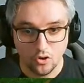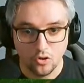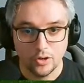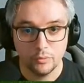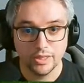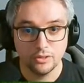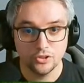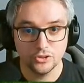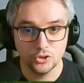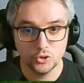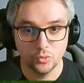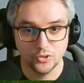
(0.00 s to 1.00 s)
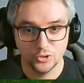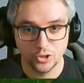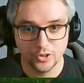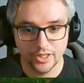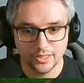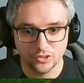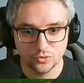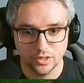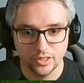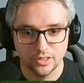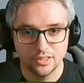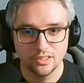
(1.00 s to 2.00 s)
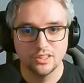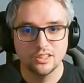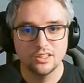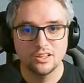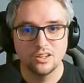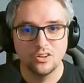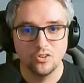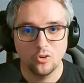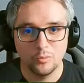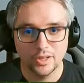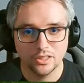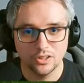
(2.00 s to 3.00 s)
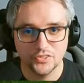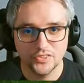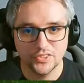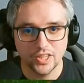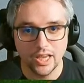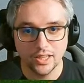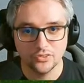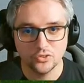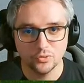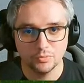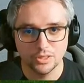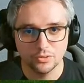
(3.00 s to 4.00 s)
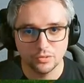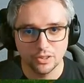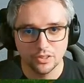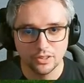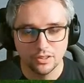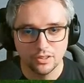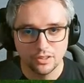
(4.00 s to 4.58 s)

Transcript: Oh, and we got a jewel shard extra. Oh my god, this has to be the run.